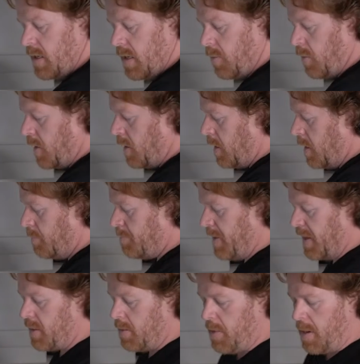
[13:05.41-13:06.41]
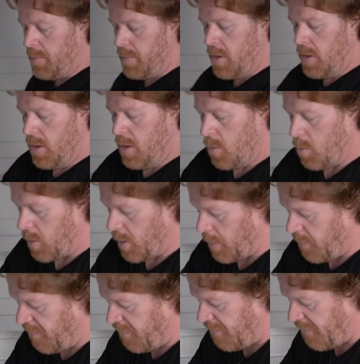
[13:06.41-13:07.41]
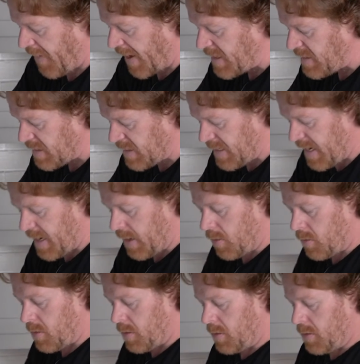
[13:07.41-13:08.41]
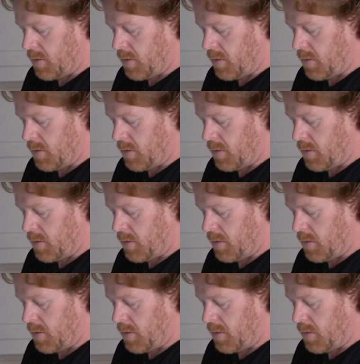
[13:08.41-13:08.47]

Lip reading: and we're going to pick them up. We're going to face down,